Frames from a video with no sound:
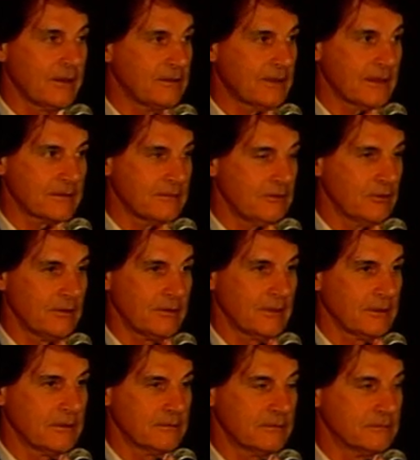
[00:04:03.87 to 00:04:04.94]
He's like,
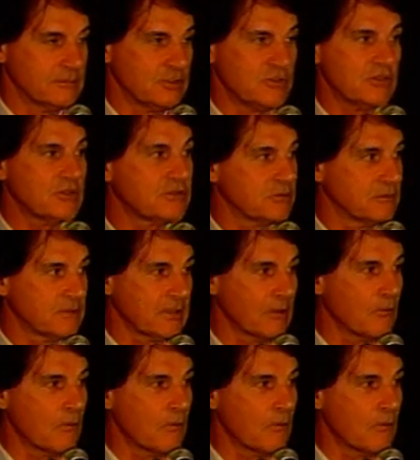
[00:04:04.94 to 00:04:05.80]
like a magician with that